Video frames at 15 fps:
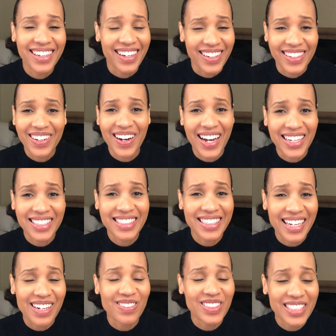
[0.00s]
in all honesty,
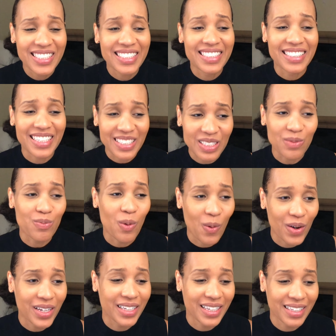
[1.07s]
I was just
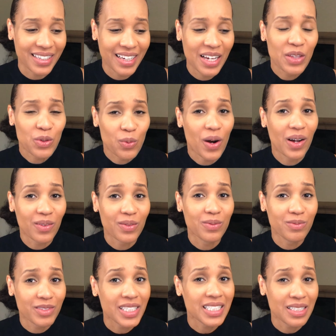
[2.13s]
disappointed throughout
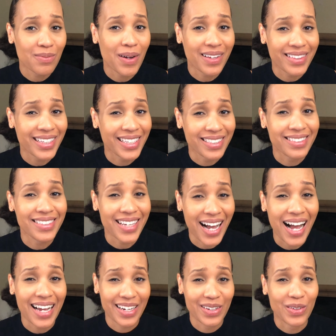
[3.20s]
just about the
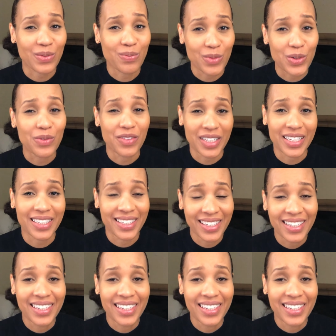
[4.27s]
entire movie.